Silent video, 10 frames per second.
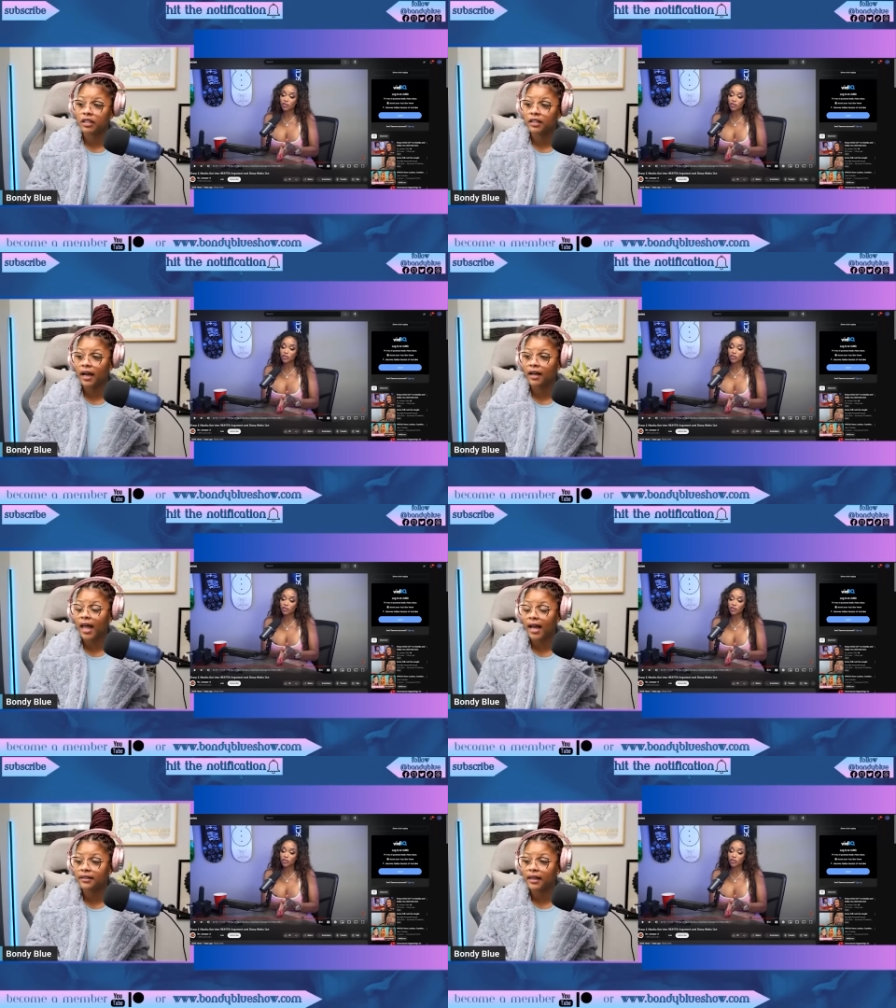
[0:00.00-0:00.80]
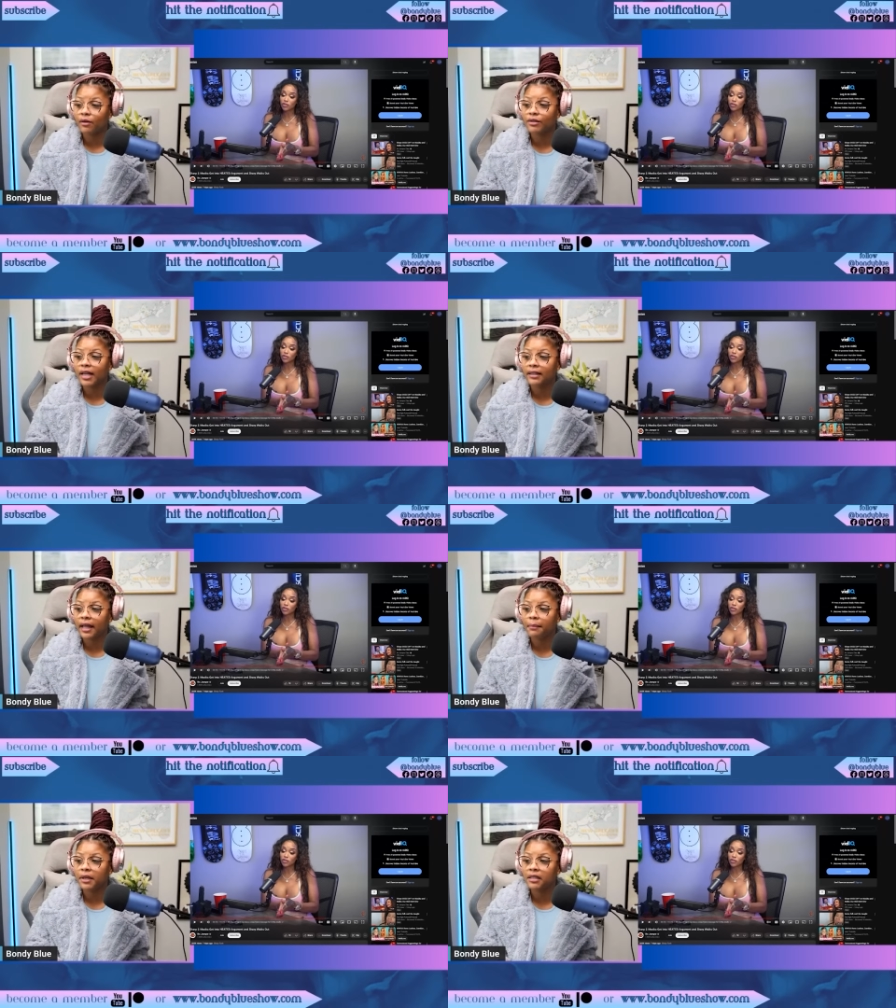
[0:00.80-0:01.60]
And I clocked that. I was like,
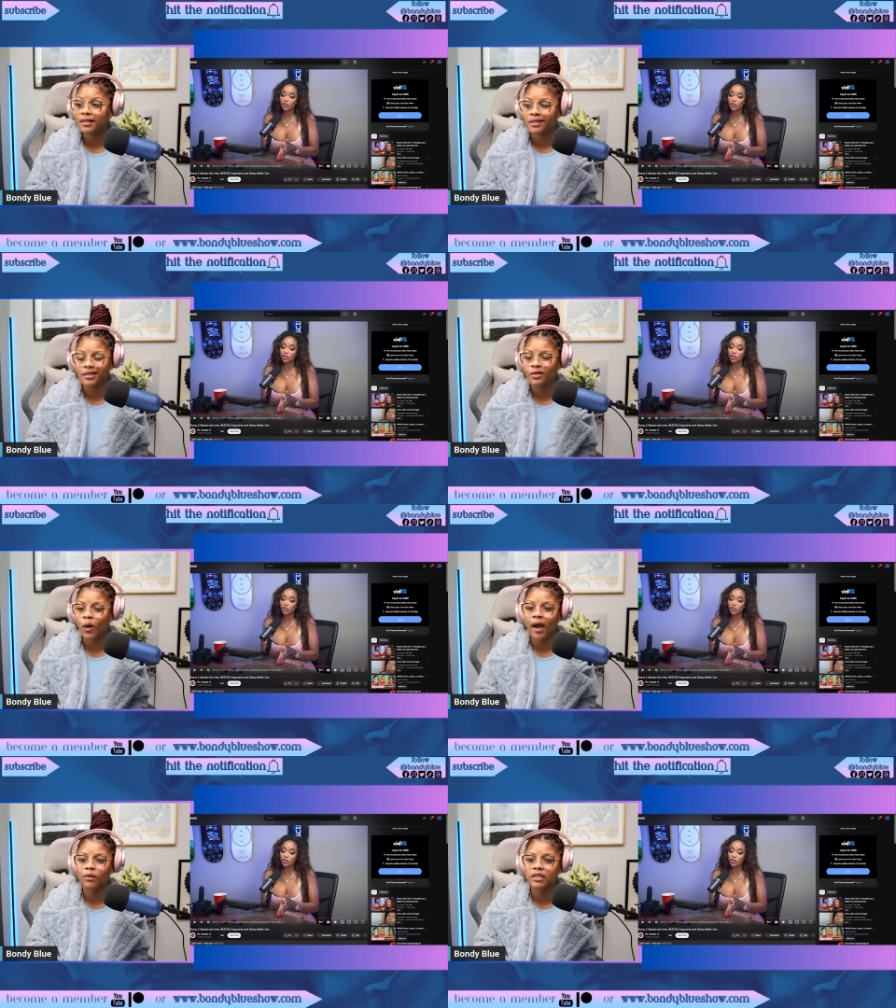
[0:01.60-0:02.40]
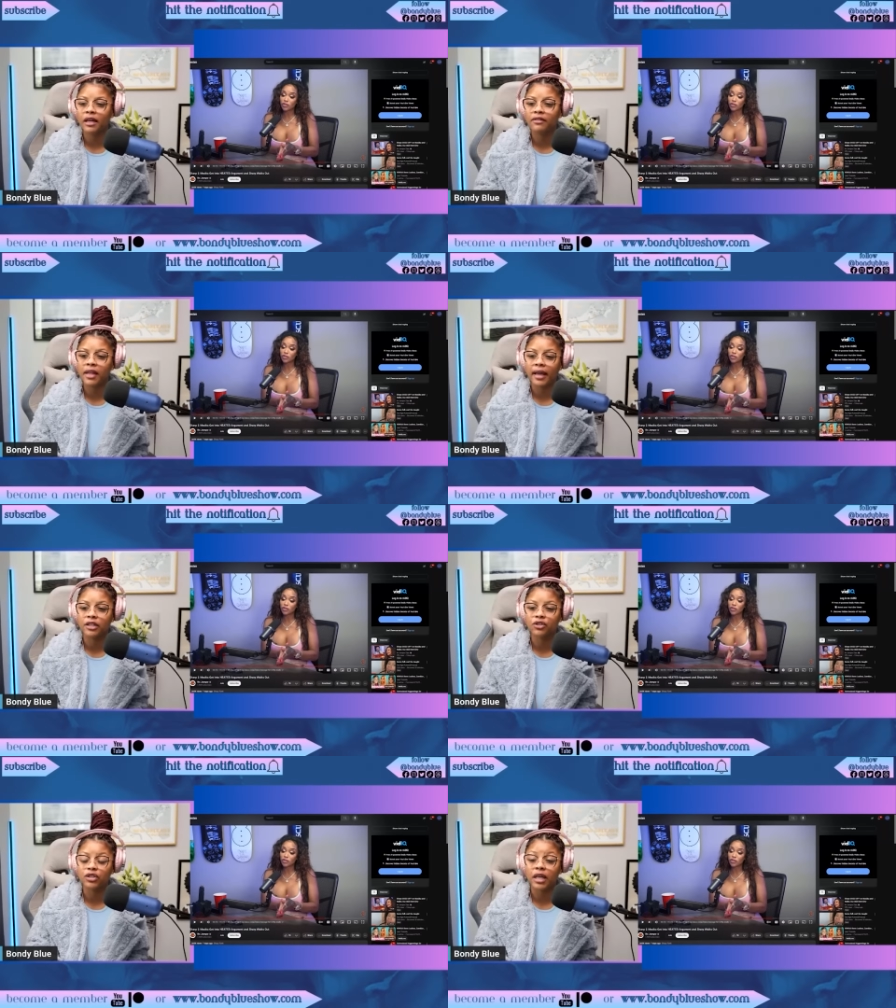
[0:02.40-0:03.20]
that makes sense. That's why I was never that
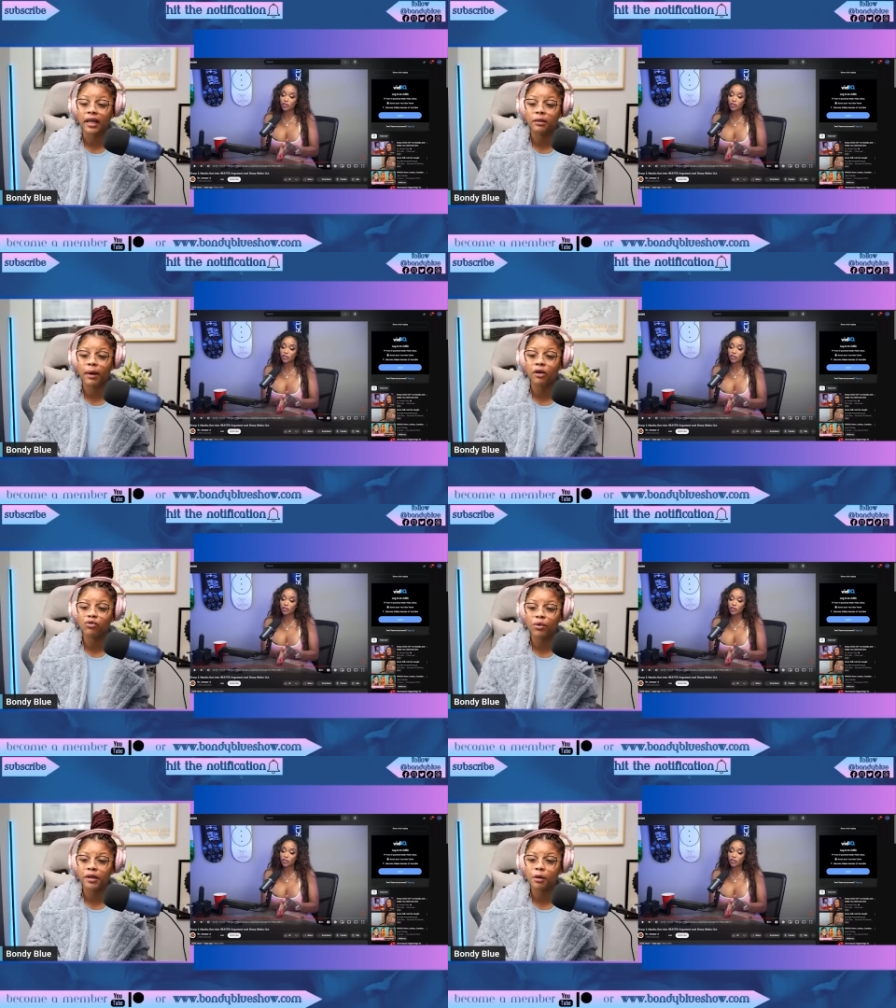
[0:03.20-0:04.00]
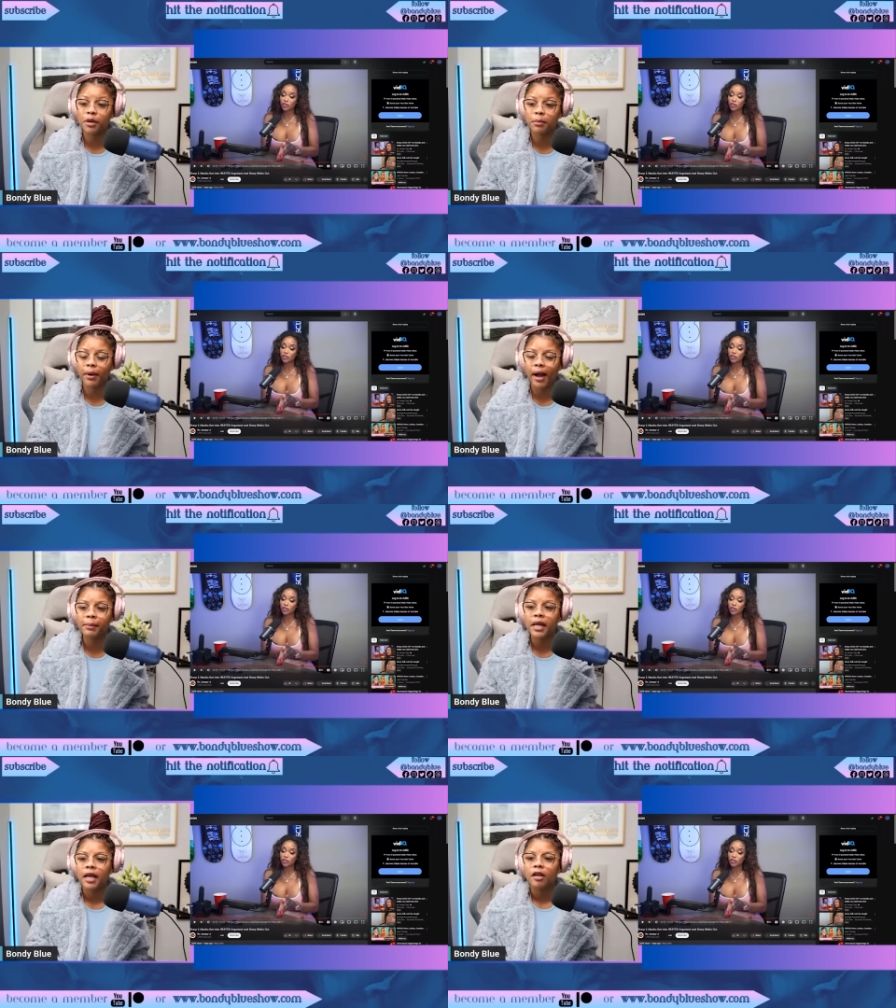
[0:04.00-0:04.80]
entertained by growing up hip hop
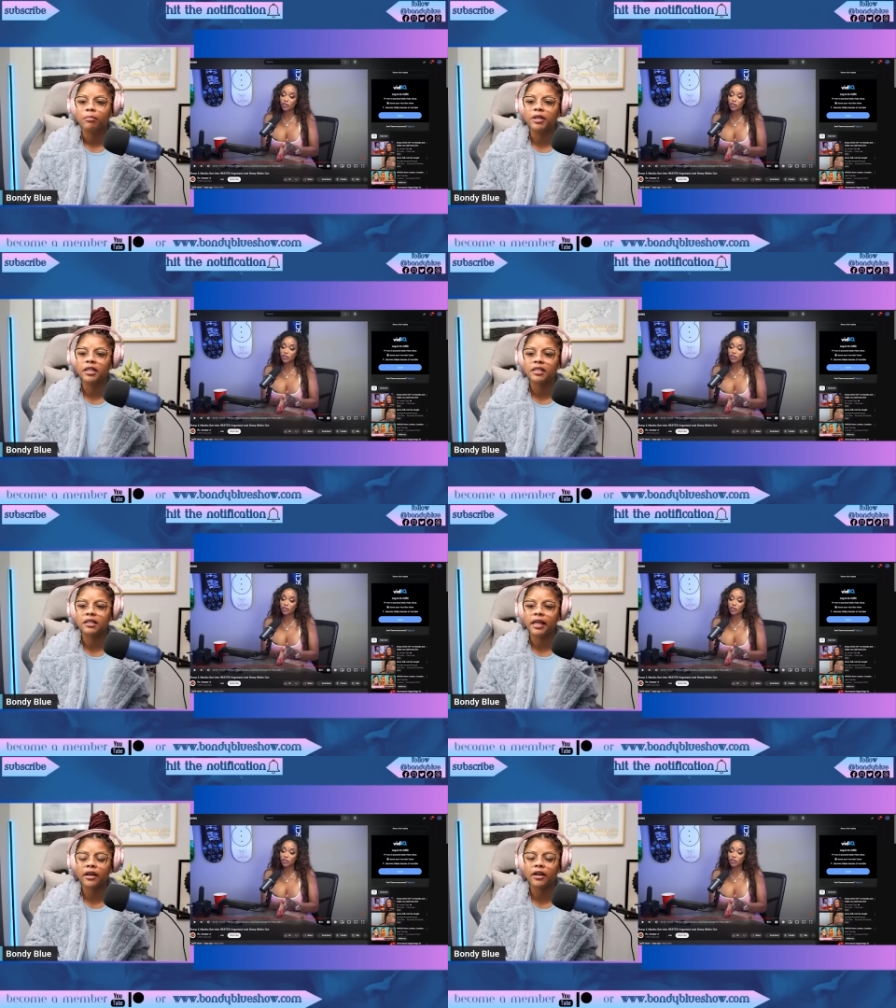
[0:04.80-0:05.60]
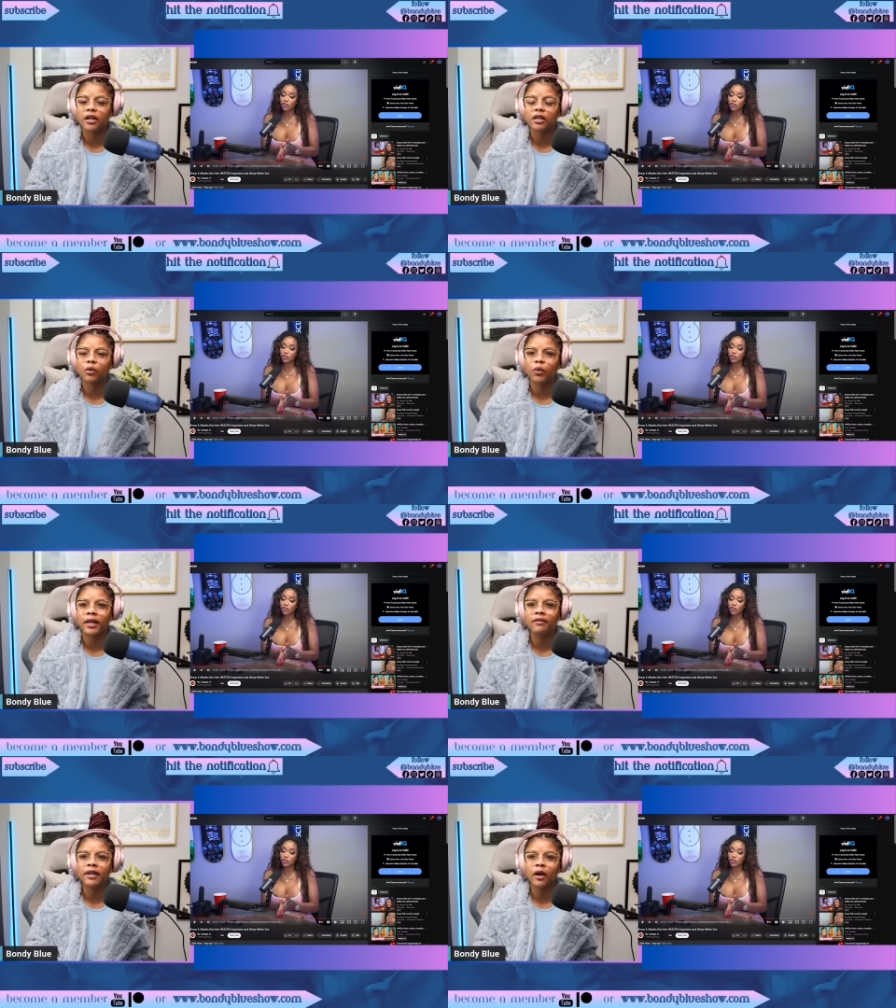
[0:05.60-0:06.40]
because they're,
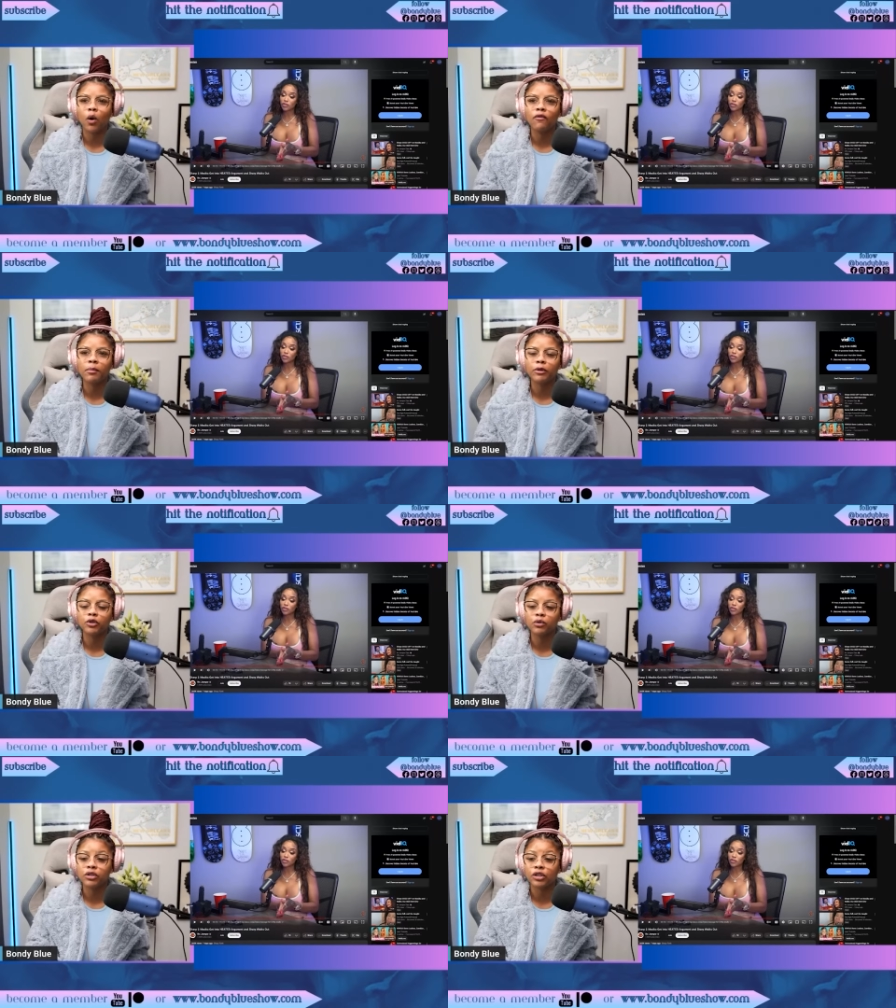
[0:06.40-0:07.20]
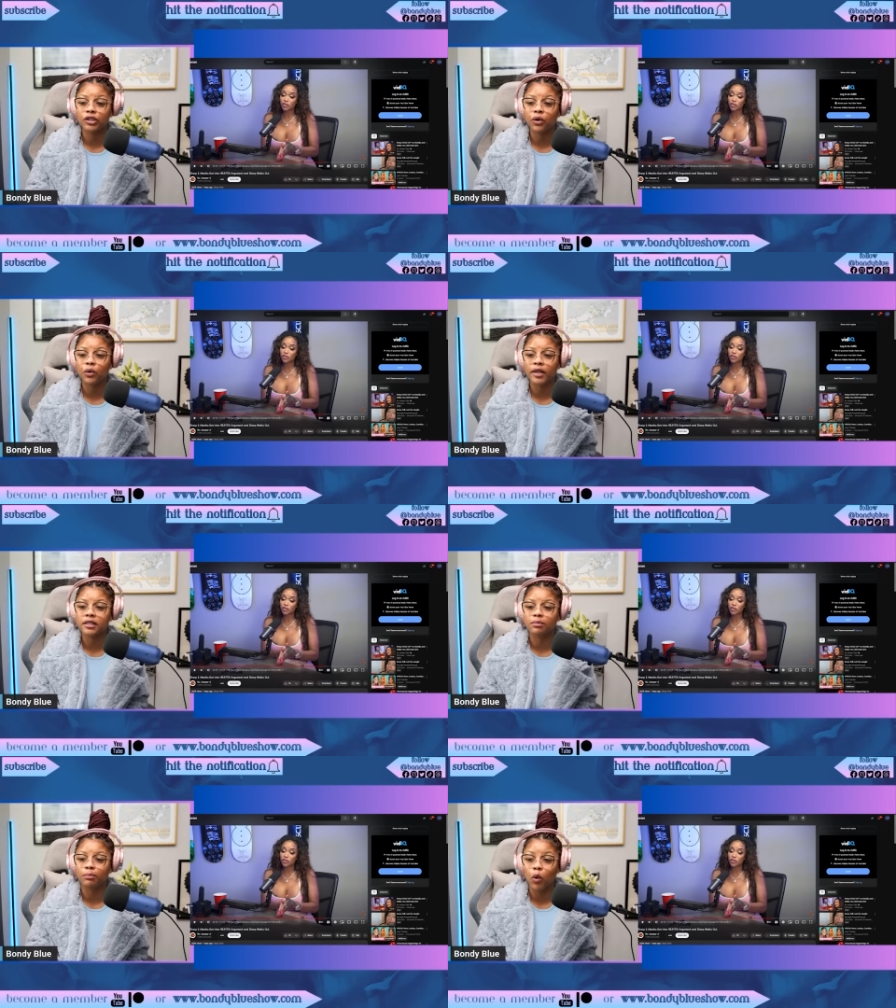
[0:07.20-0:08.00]
whenever they overproduce the show,
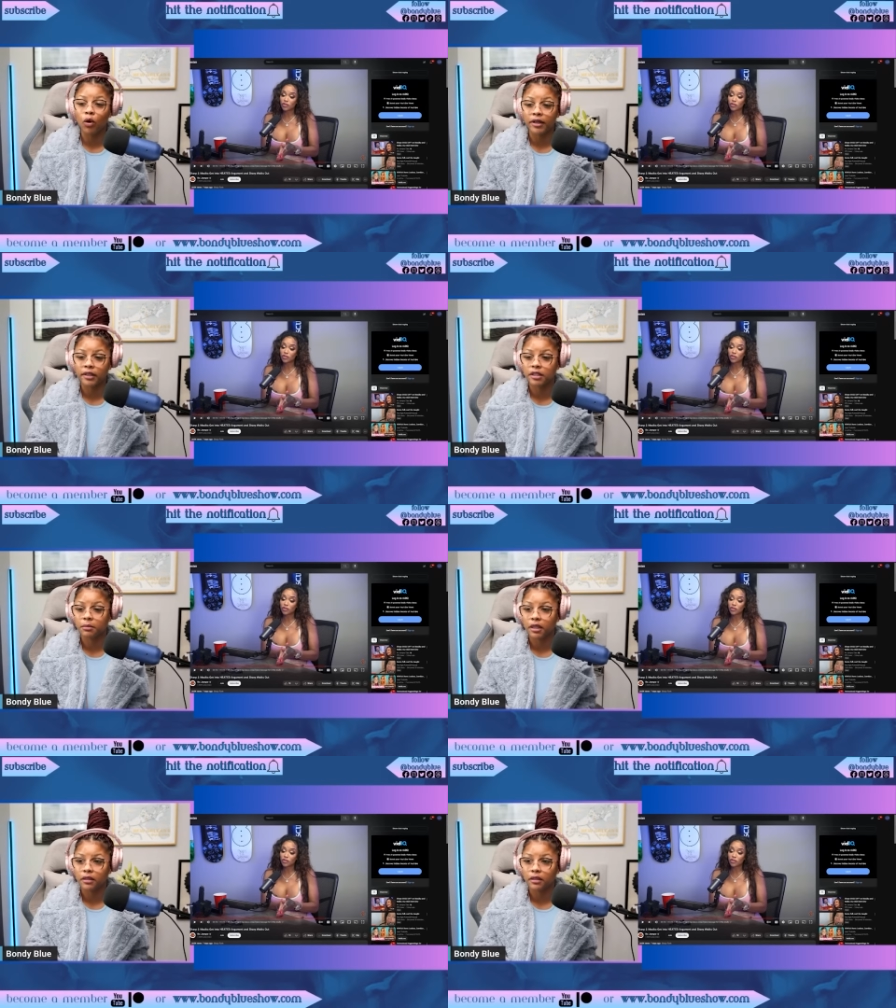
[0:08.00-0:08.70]
it's boring to me.